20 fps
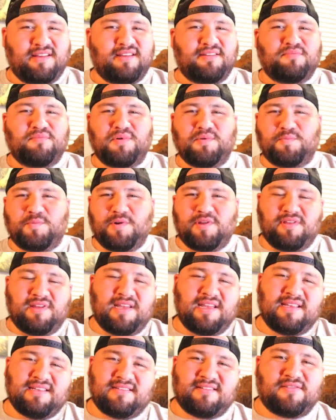My brother
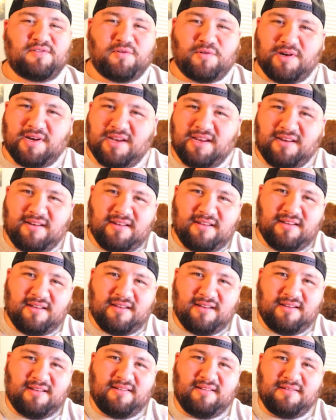has great
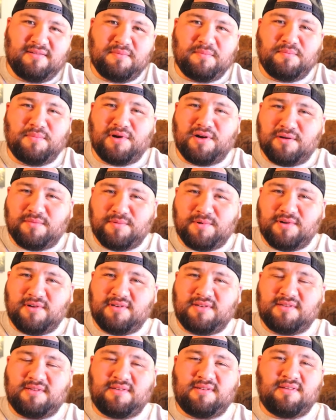
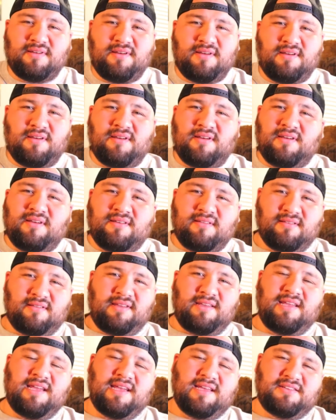barbers.
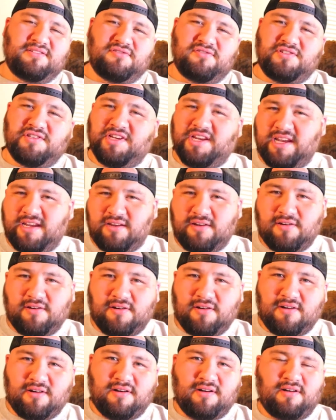He has
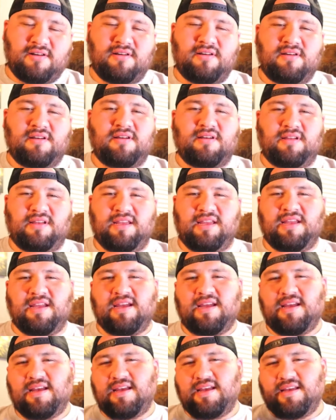JR, he
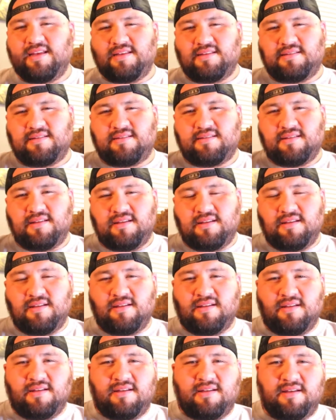has
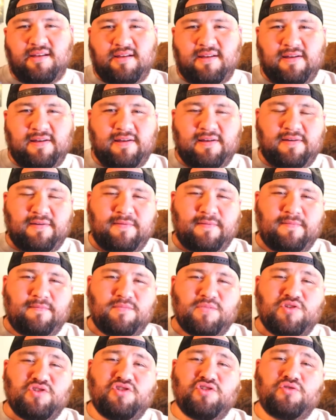
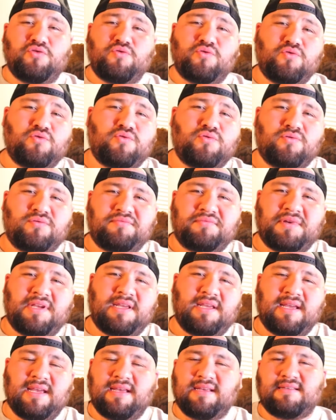June, he
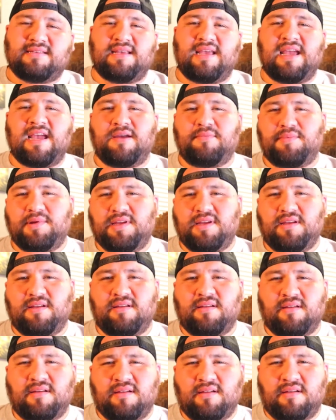has Abby.
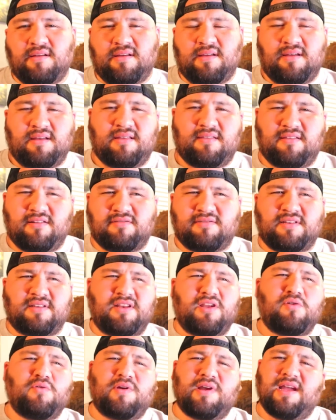There's a
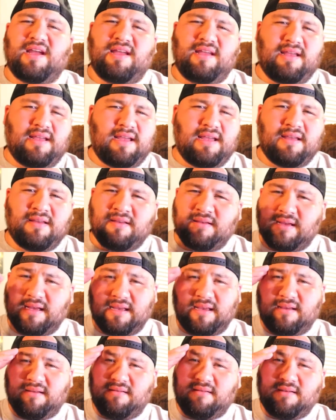new guy, I
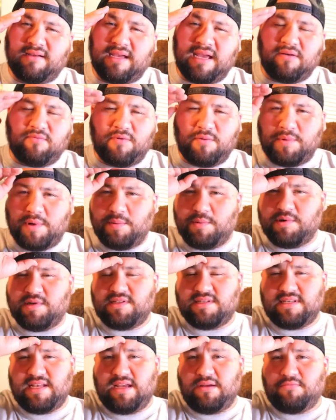can't remember his
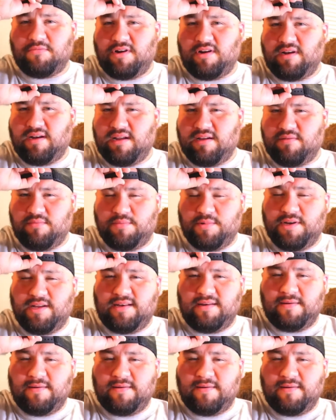name right now, but